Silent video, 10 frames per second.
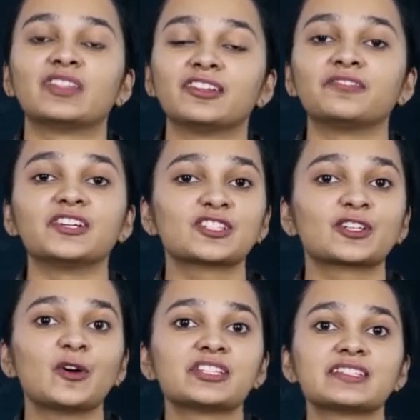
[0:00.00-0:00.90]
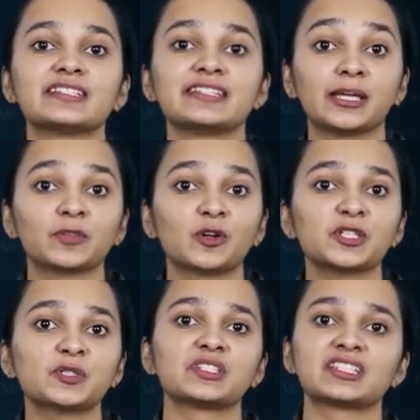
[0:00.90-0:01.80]
The first clause is name
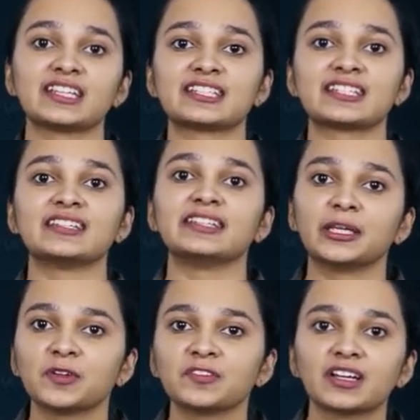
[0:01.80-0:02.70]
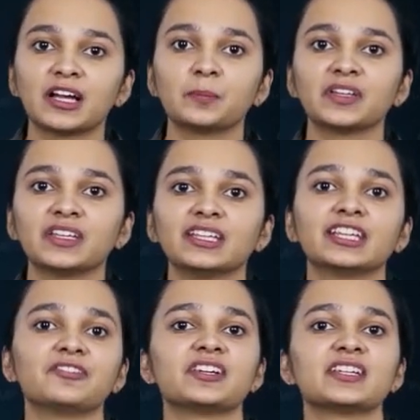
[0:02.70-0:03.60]
clause which states the name of the company.
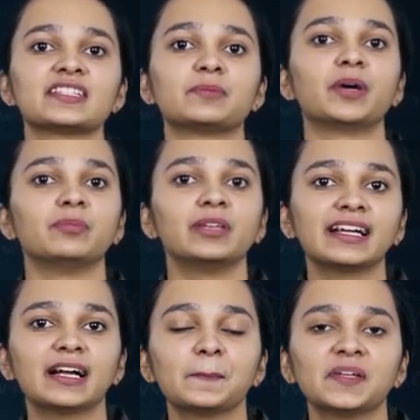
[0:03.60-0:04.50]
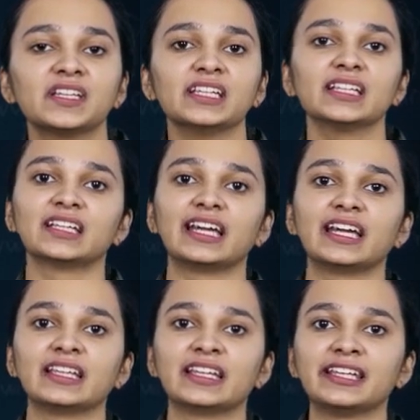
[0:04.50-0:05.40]
If it is a public company,
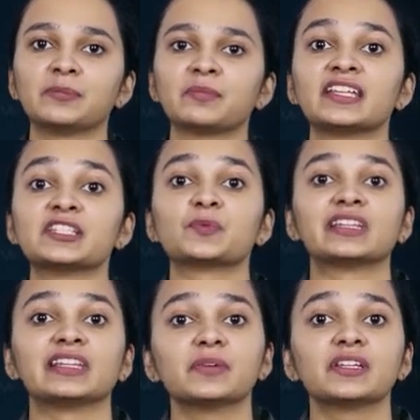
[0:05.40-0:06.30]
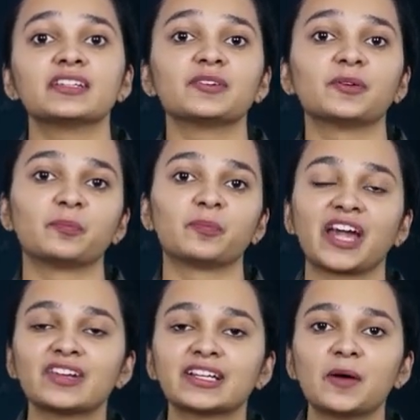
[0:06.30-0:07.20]
the name ends with limited
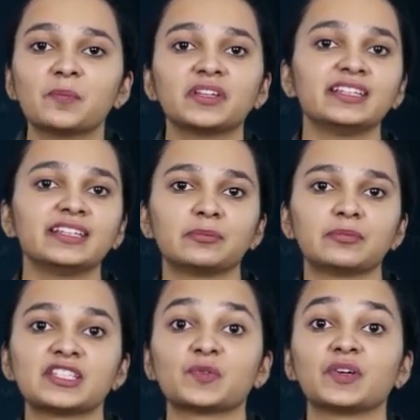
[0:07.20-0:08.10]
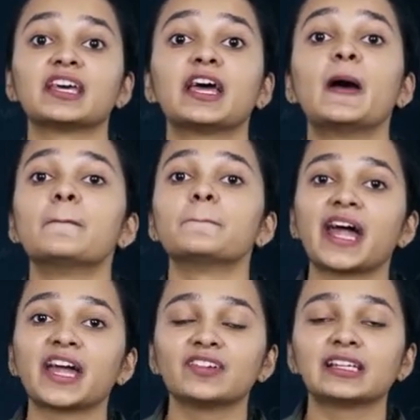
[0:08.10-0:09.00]
private company name ends with
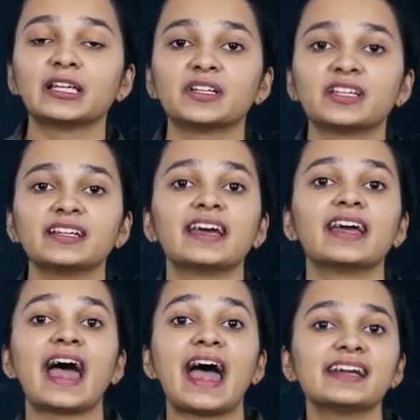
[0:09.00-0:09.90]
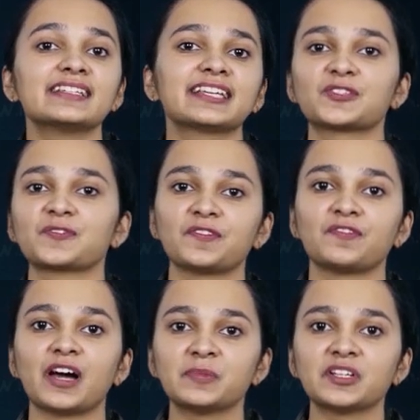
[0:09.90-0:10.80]
private limited and in case of
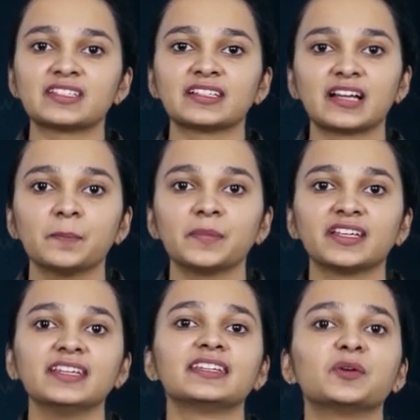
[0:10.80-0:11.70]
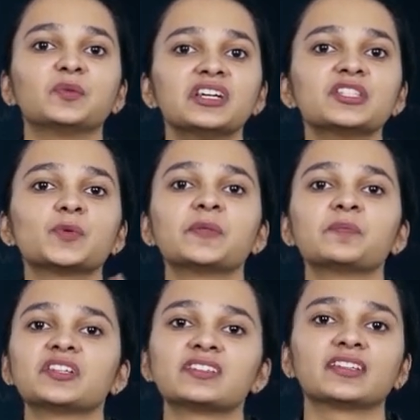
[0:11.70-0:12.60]
one person company, the words
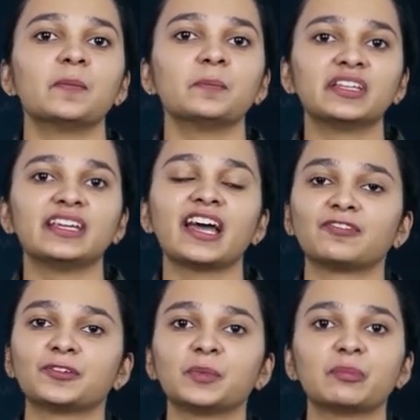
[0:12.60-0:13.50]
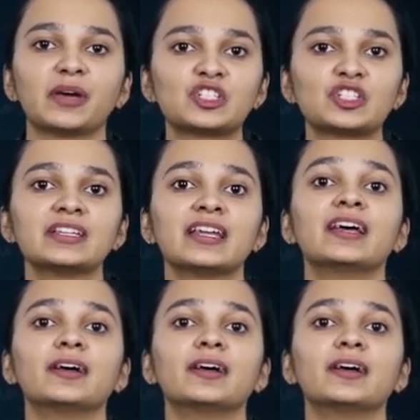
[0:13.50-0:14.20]
one person company have to be mentioned